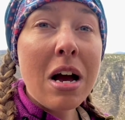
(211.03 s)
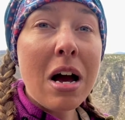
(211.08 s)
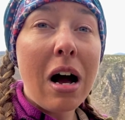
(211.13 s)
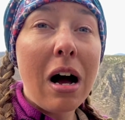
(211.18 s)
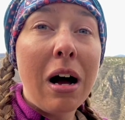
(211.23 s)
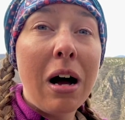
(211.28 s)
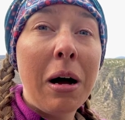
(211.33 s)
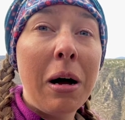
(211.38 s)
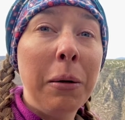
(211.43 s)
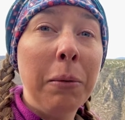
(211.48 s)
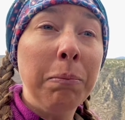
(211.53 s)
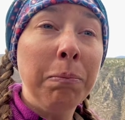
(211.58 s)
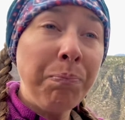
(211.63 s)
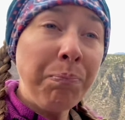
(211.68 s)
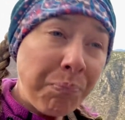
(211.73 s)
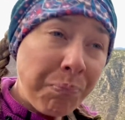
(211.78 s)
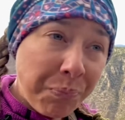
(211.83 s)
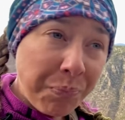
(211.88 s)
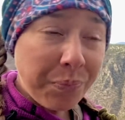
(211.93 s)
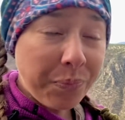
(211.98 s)
We'll
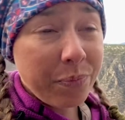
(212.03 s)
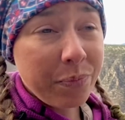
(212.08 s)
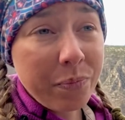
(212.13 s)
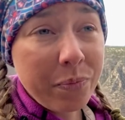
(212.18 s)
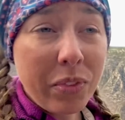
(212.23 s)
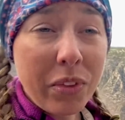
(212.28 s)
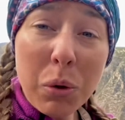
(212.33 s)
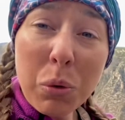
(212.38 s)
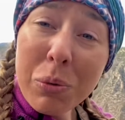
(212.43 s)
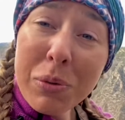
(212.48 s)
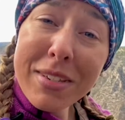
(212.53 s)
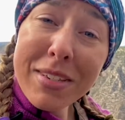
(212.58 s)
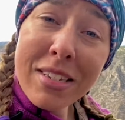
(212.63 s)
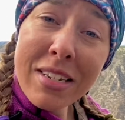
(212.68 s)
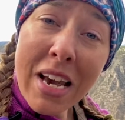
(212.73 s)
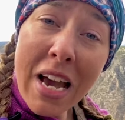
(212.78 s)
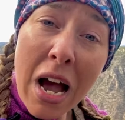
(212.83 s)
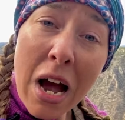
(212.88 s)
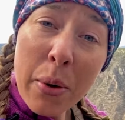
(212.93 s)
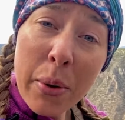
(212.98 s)
see
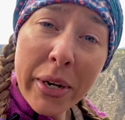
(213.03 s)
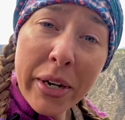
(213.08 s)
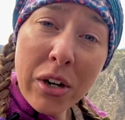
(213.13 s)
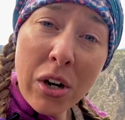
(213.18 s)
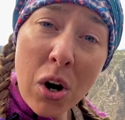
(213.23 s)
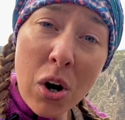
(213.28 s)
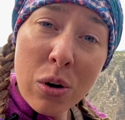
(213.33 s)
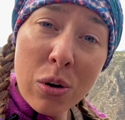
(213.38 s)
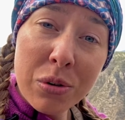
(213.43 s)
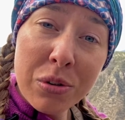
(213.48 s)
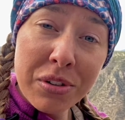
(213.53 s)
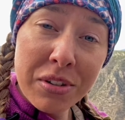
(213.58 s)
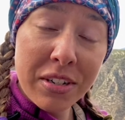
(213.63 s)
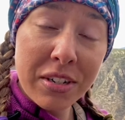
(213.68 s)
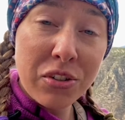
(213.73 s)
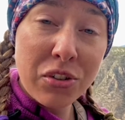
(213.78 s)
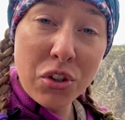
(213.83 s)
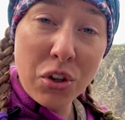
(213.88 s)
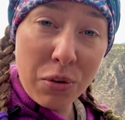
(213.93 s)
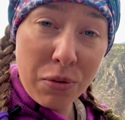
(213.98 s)
how it goes.
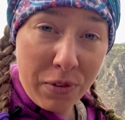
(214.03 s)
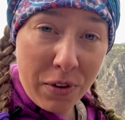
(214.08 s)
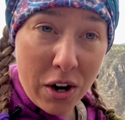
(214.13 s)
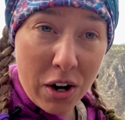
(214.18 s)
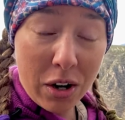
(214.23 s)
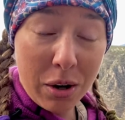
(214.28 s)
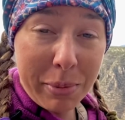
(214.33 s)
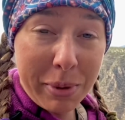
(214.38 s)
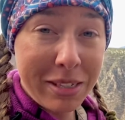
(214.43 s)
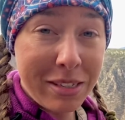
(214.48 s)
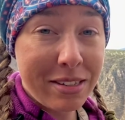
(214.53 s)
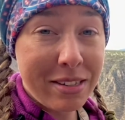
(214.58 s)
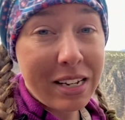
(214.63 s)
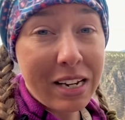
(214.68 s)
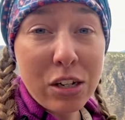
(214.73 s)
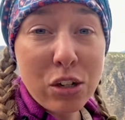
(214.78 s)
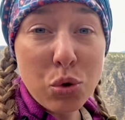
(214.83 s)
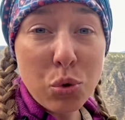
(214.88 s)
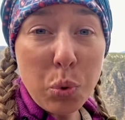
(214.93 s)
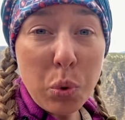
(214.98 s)
So far, I'm on
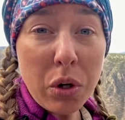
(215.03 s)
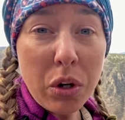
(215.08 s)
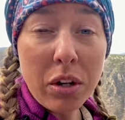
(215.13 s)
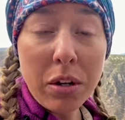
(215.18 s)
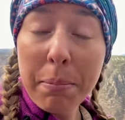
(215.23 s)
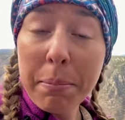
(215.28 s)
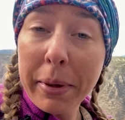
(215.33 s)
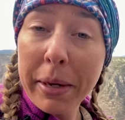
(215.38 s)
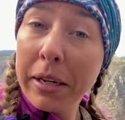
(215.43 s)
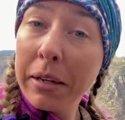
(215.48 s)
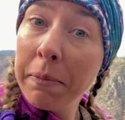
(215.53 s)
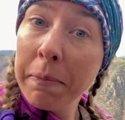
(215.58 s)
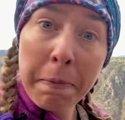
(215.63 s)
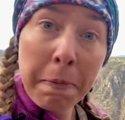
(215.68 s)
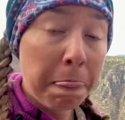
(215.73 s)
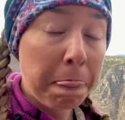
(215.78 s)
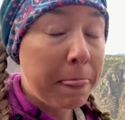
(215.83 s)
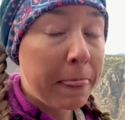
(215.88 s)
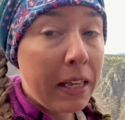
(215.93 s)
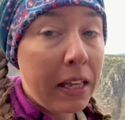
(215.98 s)
schedule, but
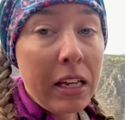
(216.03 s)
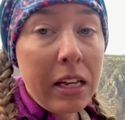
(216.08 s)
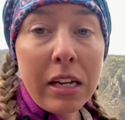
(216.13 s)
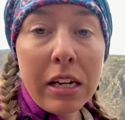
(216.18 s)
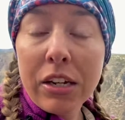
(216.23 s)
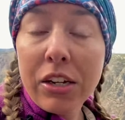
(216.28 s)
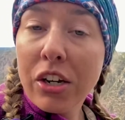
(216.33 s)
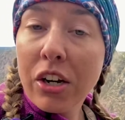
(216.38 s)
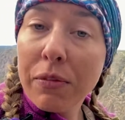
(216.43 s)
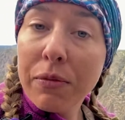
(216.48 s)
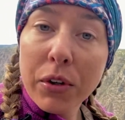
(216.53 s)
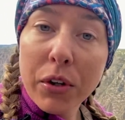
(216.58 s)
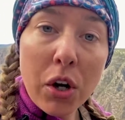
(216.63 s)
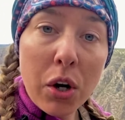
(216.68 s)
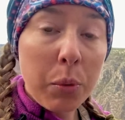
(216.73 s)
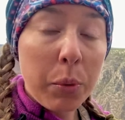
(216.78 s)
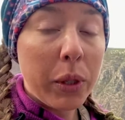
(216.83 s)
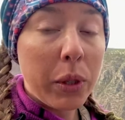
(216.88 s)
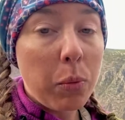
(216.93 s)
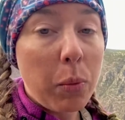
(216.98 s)
you never know
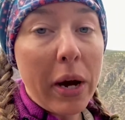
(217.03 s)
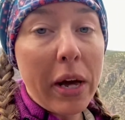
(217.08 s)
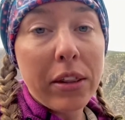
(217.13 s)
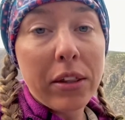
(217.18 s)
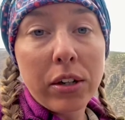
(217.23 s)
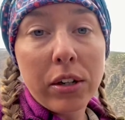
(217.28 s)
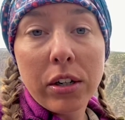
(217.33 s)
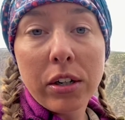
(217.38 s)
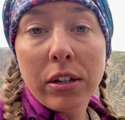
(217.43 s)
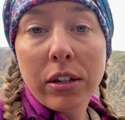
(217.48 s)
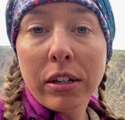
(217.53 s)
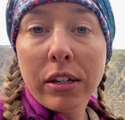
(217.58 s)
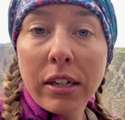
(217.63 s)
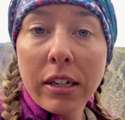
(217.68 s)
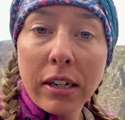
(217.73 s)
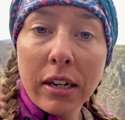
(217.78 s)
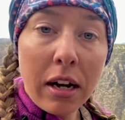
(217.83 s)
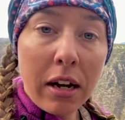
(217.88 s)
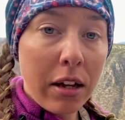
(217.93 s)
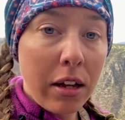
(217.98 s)
with weather
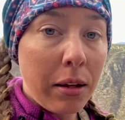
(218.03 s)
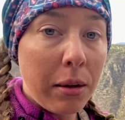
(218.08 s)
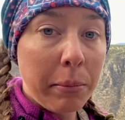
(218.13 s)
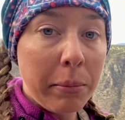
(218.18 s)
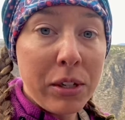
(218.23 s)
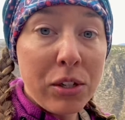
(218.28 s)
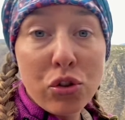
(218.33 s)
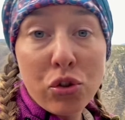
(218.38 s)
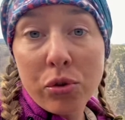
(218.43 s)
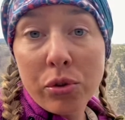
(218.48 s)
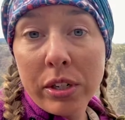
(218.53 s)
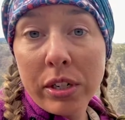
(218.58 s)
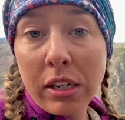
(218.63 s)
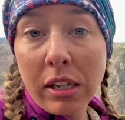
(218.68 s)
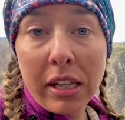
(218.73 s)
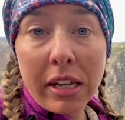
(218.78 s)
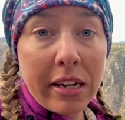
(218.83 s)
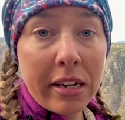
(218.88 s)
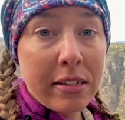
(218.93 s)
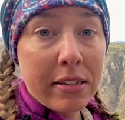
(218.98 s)
and injury
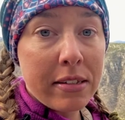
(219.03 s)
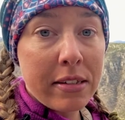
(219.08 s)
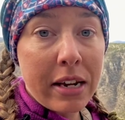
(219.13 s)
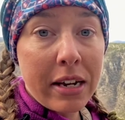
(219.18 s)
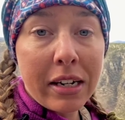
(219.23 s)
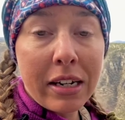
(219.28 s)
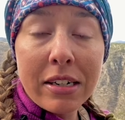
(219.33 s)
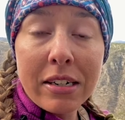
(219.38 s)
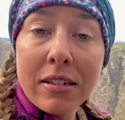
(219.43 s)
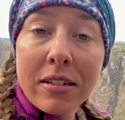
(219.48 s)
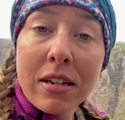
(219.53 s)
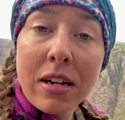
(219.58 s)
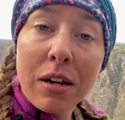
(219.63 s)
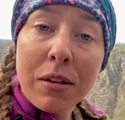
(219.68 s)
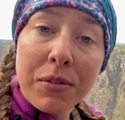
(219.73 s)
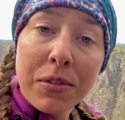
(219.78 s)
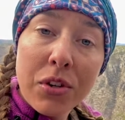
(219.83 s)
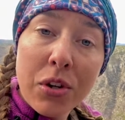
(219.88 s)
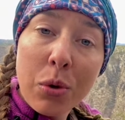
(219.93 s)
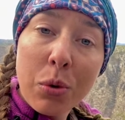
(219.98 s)
delays and that kind of stuff.
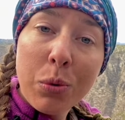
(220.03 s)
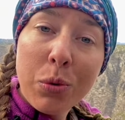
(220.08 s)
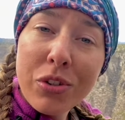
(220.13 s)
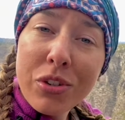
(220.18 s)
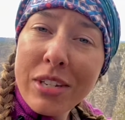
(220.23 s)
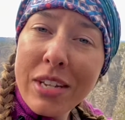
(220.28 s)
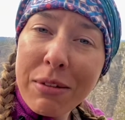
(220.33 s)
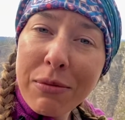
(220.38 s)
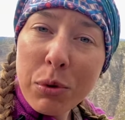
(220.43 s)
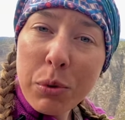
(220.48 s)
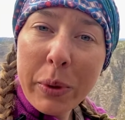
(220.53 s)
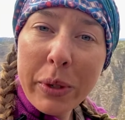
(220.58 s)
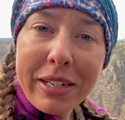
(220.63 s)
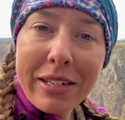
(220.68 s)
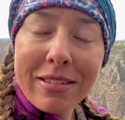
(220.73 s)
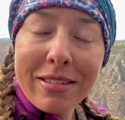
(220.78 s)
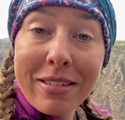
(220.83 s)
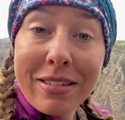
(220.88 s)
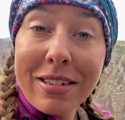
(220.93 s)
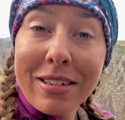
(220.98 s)
So we'll just have to wait
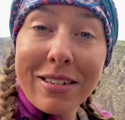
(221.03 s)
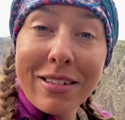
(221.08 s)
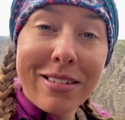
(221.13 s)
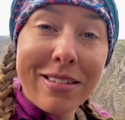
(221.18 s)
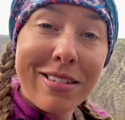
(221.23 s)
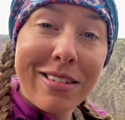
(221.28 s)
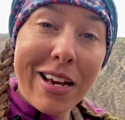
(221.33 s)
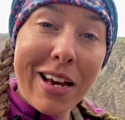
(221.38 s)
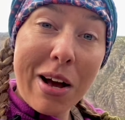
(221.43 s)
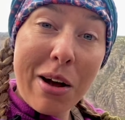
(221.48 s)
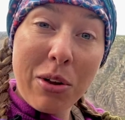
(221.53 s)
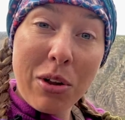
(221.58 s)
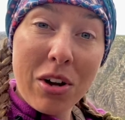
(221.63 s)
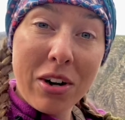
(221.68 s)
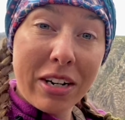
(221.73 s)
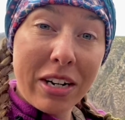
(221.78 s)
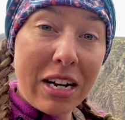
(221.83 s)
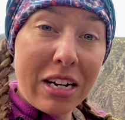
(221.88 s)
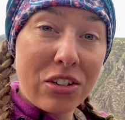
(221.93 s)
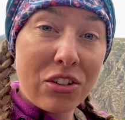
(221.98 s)
and see to see how long
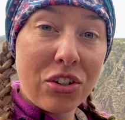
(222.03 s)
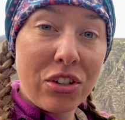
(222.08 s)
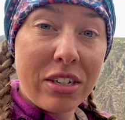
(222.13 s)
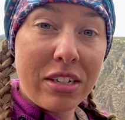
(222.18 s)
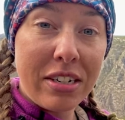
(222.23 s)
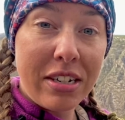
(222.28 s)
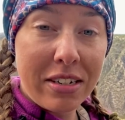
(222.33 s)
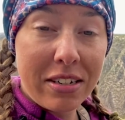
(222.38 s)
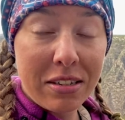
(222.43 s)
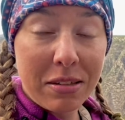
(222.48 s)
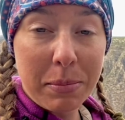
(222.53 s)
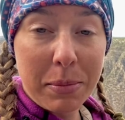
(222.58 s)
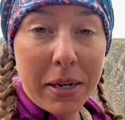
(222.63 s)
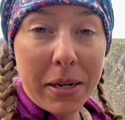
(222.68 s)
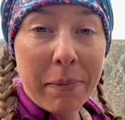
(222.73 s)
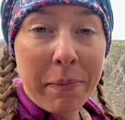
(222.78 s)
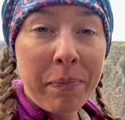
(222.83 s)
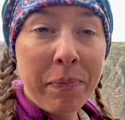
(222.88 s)
it actually takes me.